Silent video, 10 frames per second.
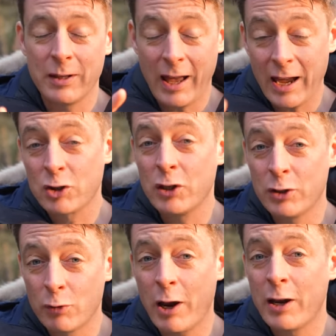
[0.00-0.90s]
actually,
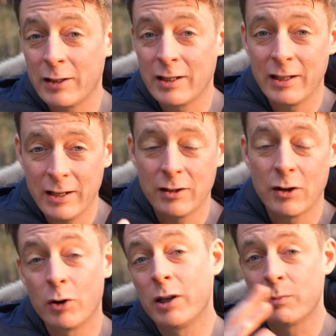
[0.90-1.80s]
Duran had deleted it,
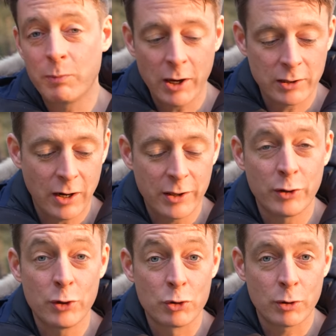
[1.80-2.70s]
or at least blocked it on their
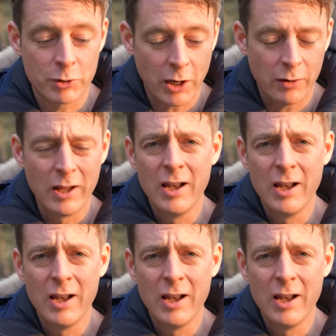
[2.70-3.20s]
YouTube channel,